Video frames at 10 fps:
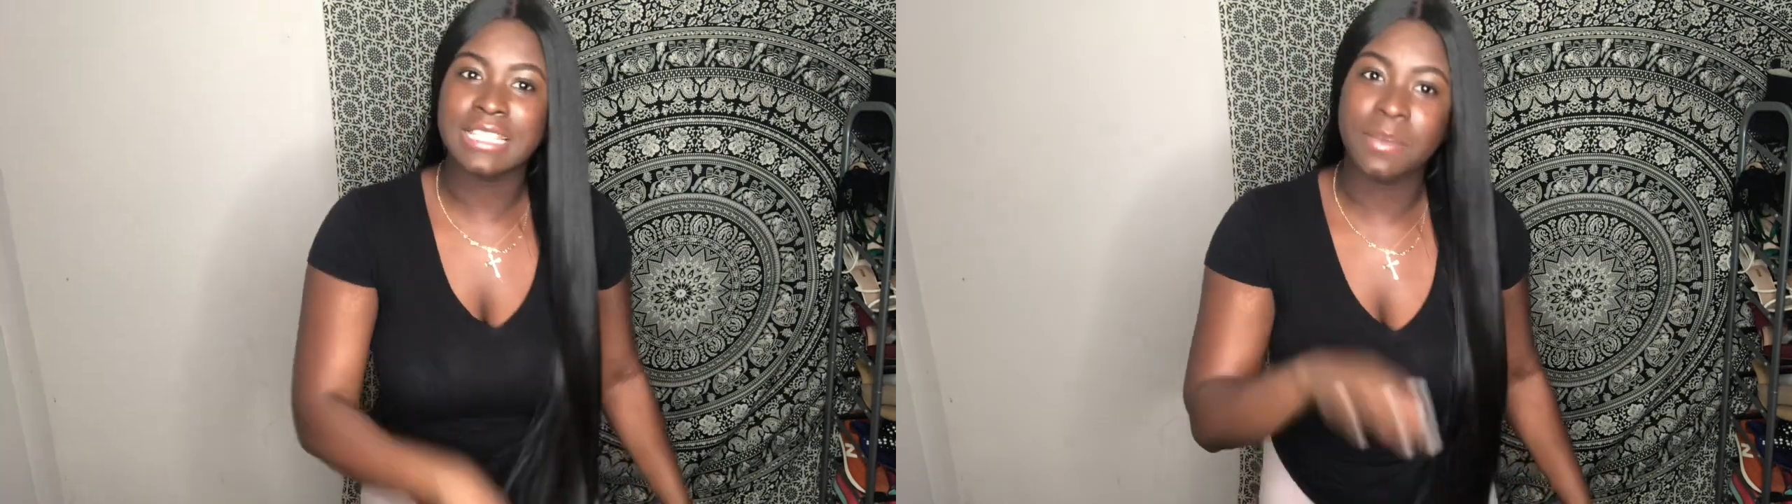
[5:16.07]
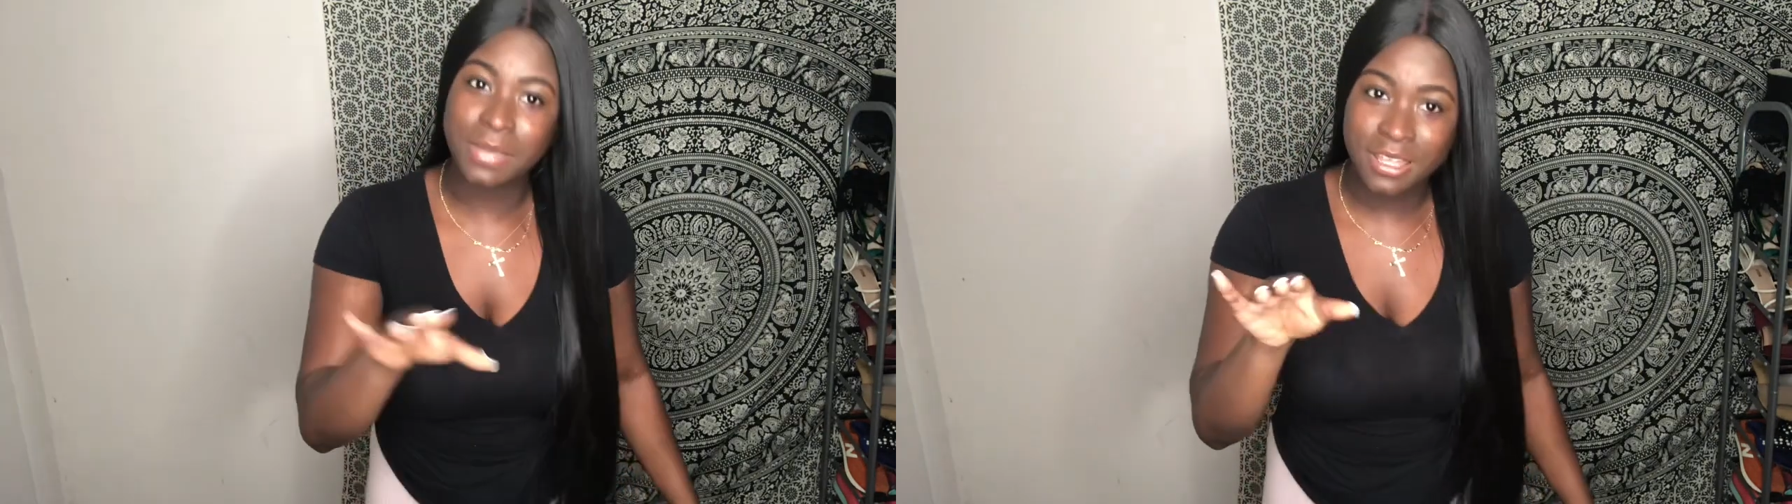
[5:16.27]

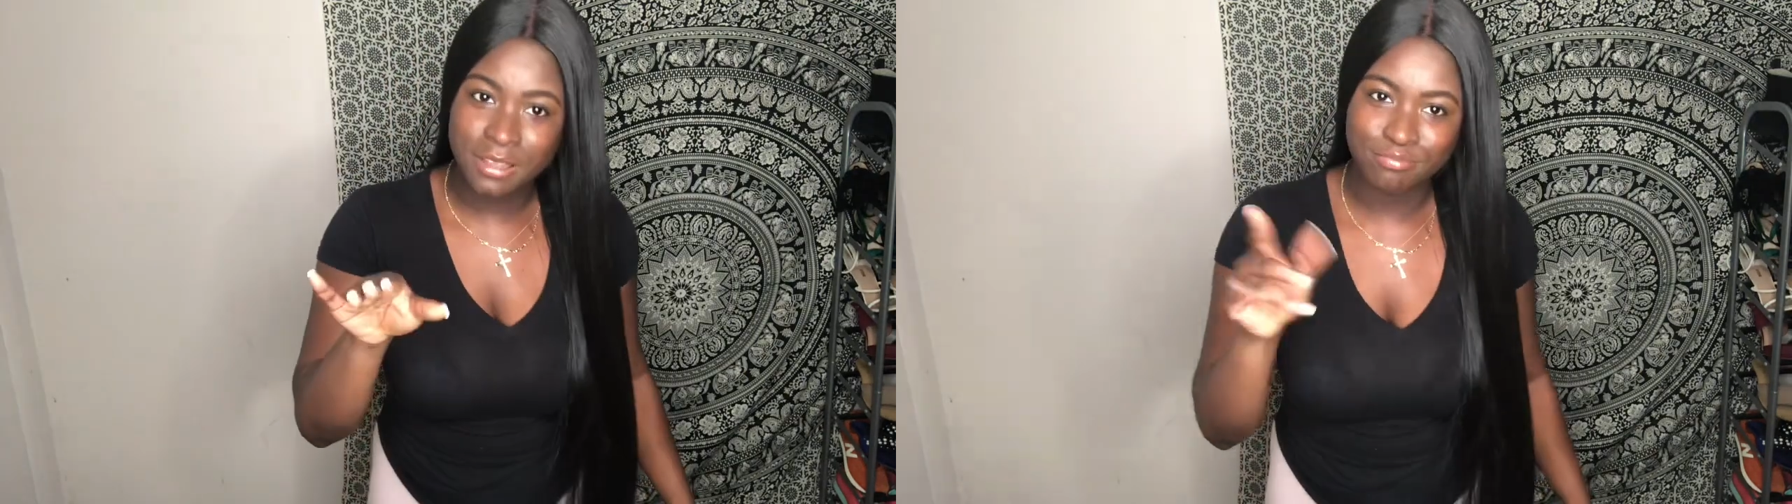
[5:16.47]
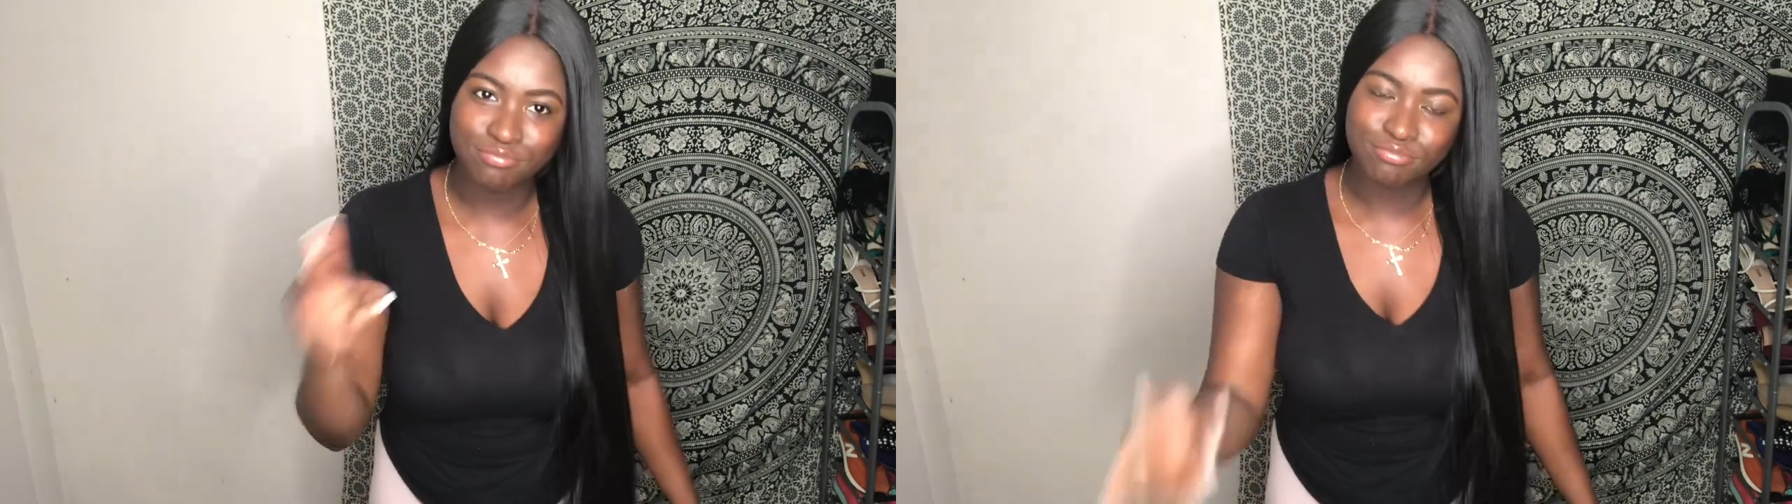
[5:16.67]
coming
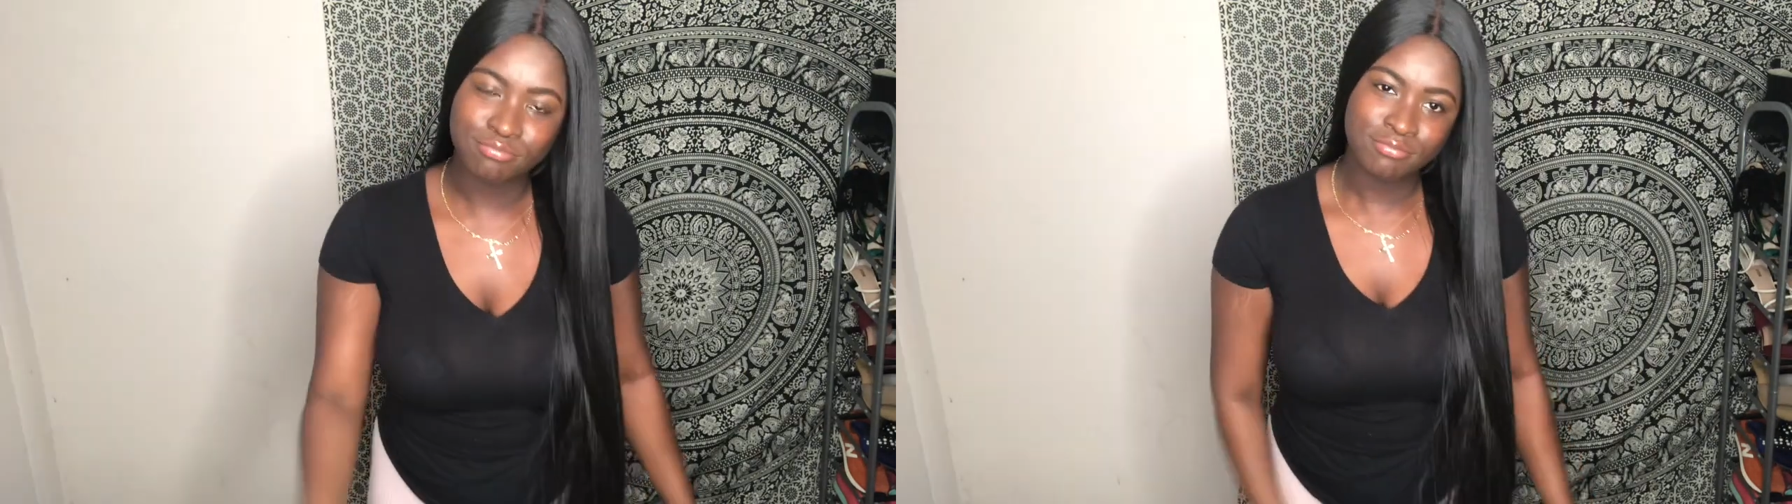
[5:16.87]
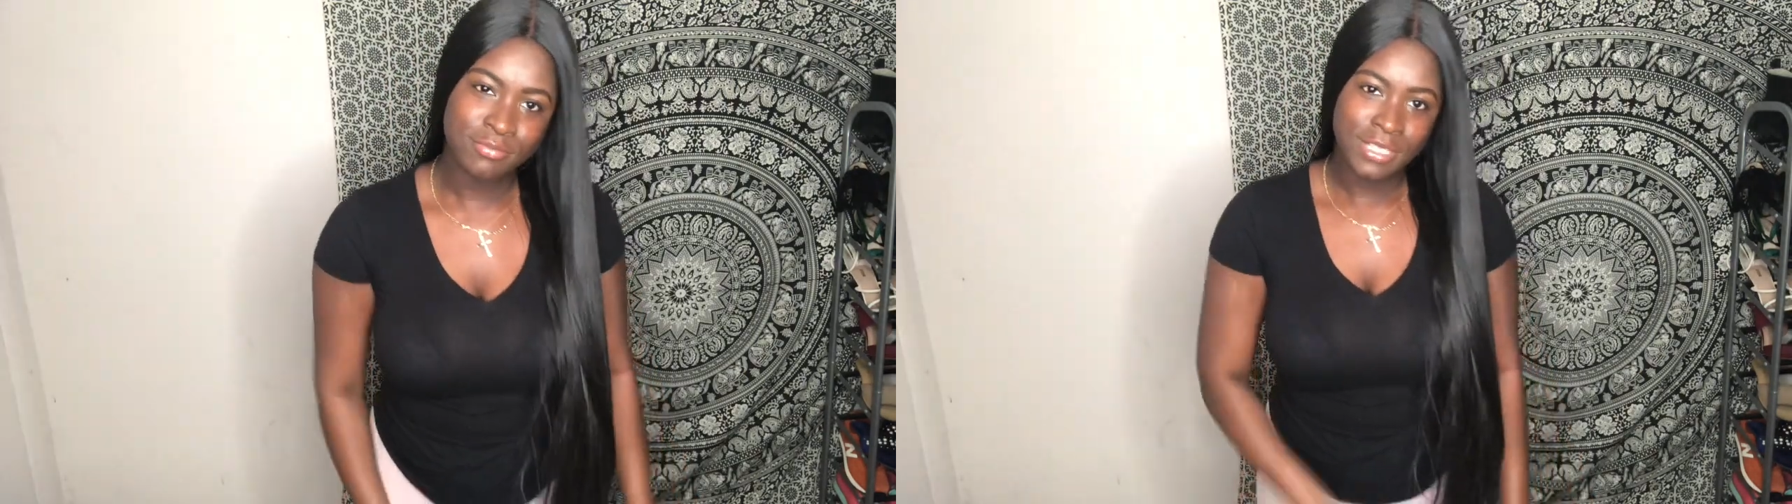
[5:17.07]
up,
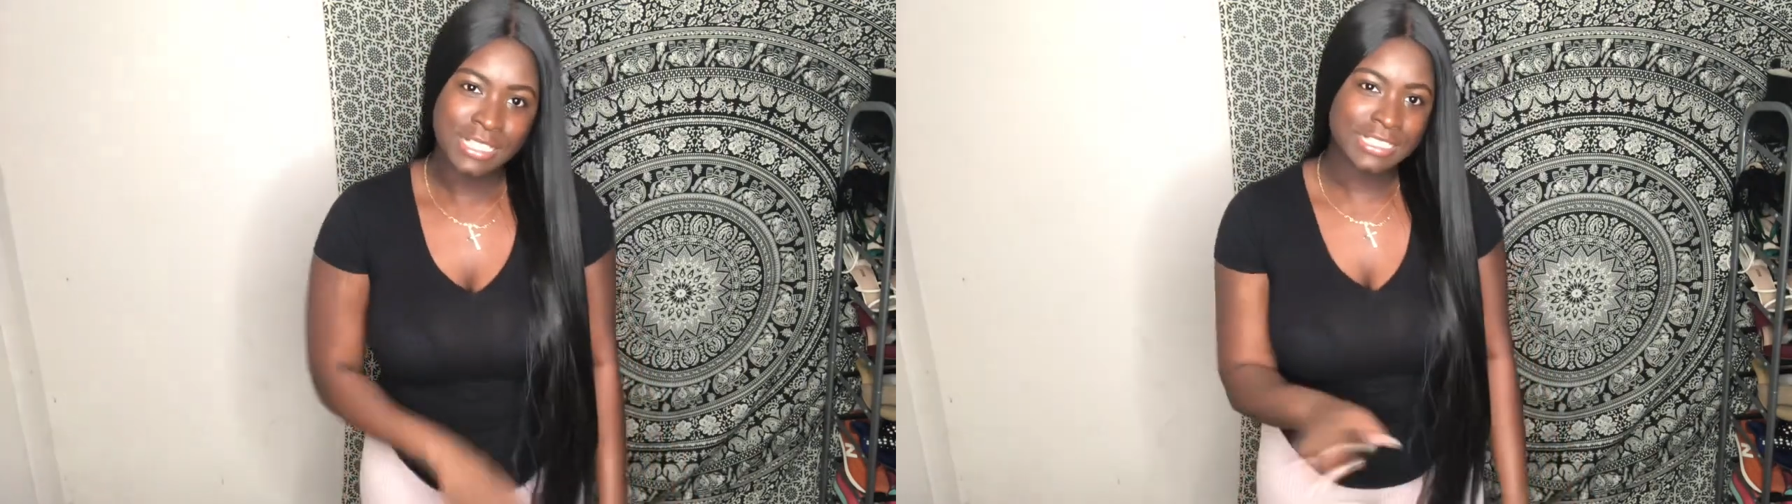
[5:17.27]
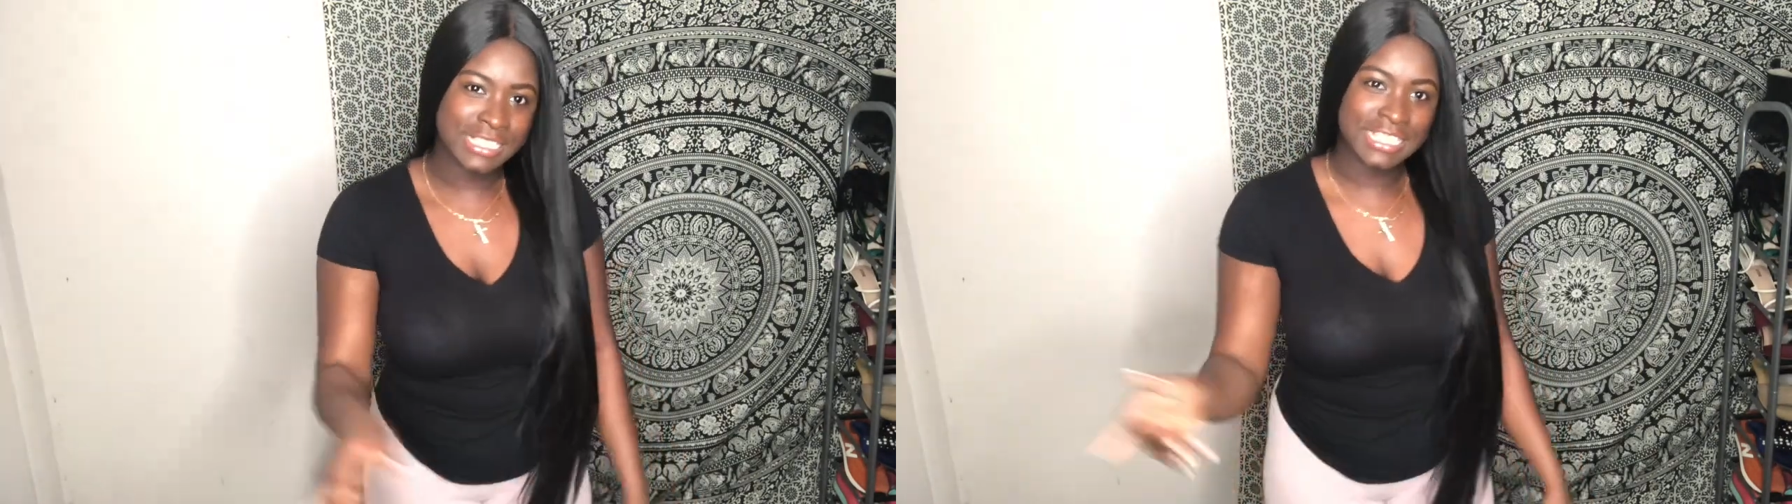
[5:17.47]

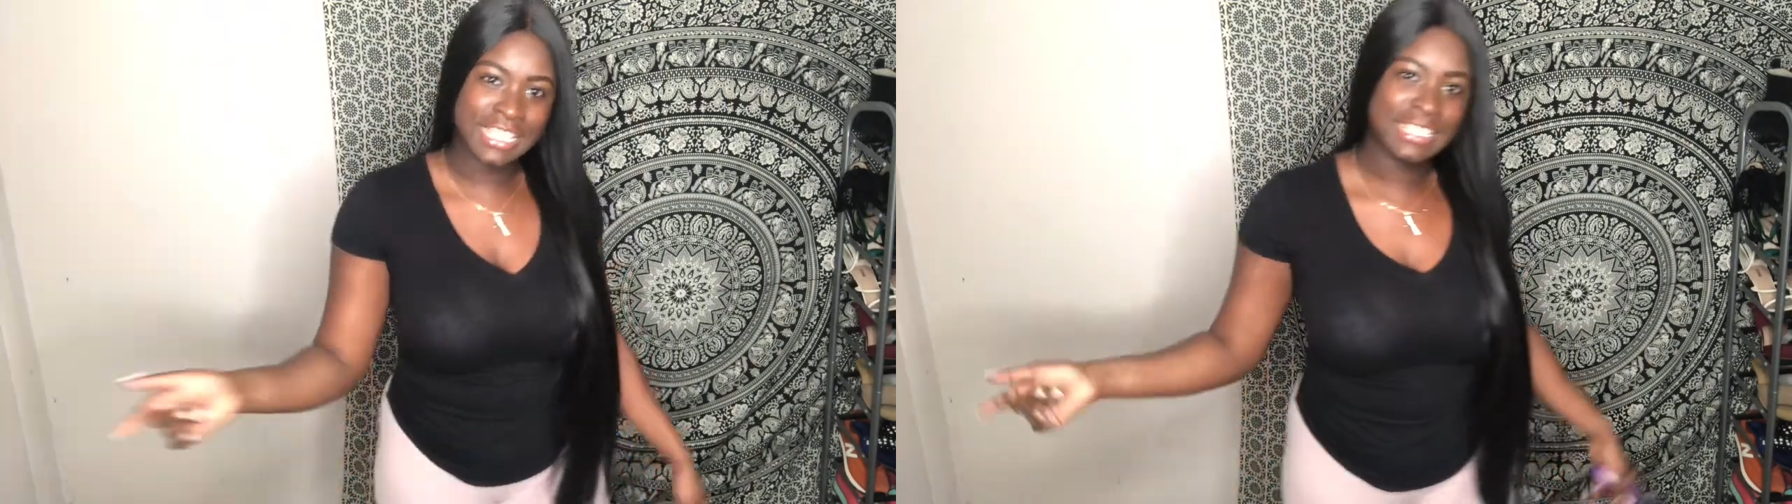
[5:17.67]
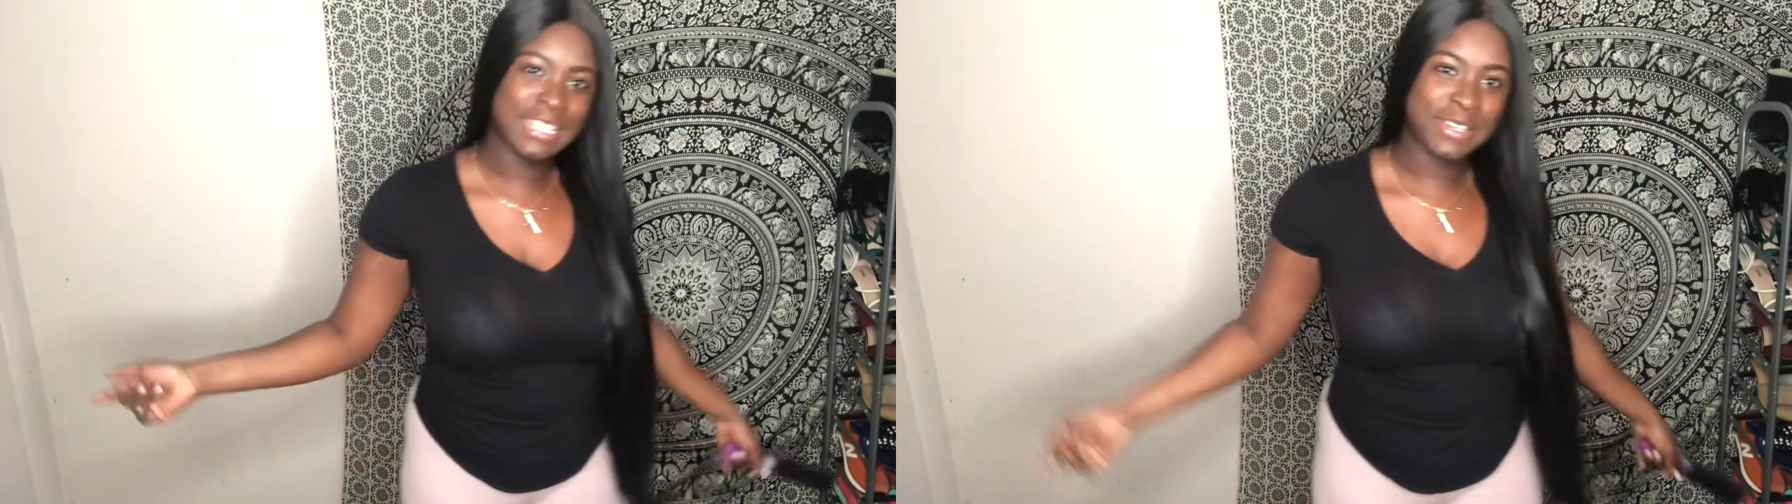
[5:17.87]
sis,
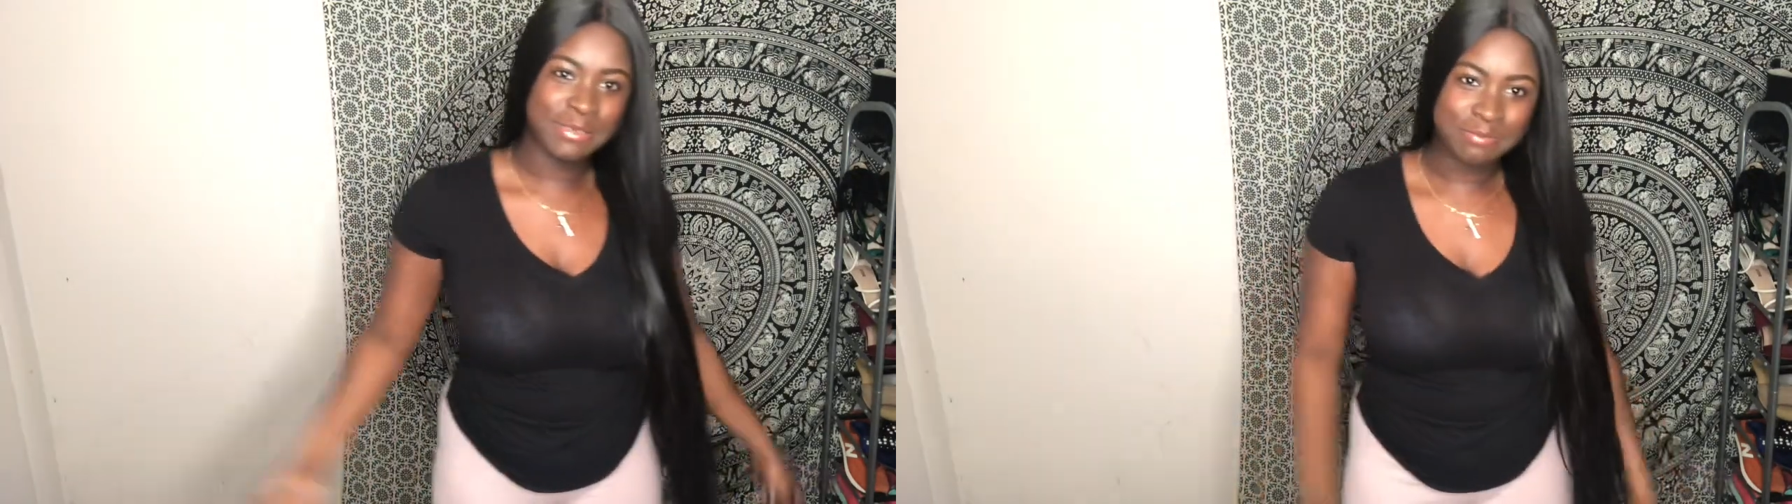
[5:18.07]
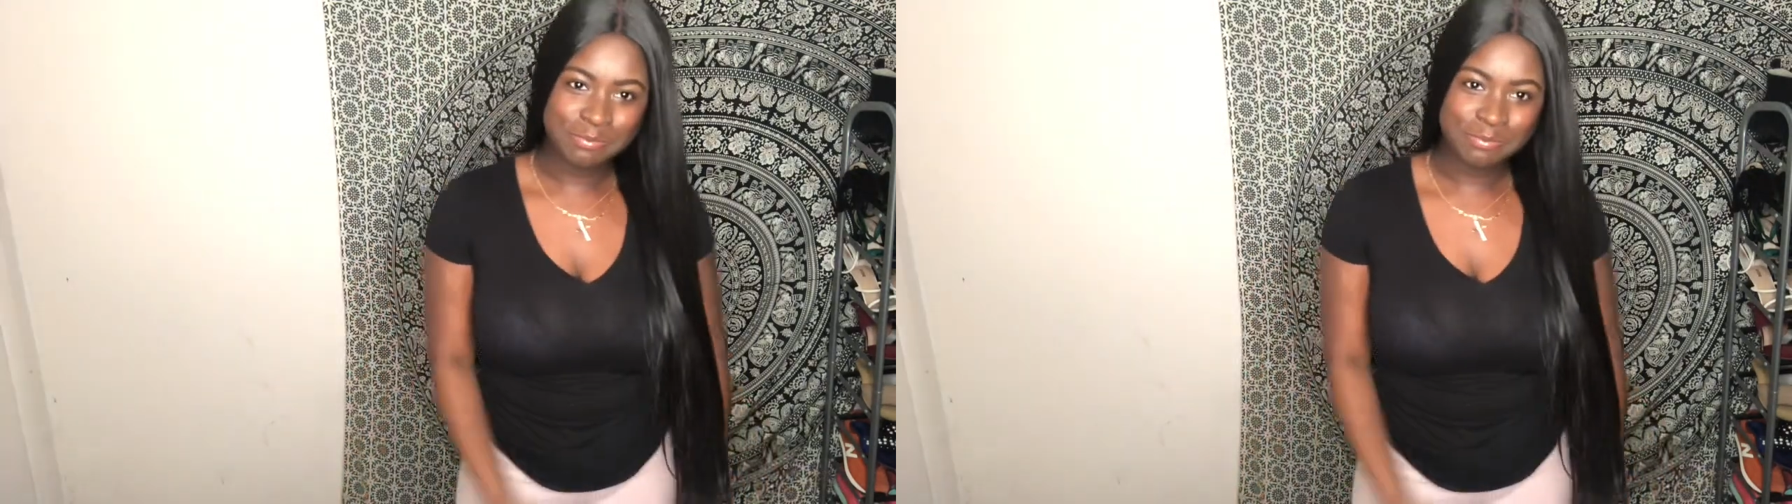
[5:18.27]
get this hair.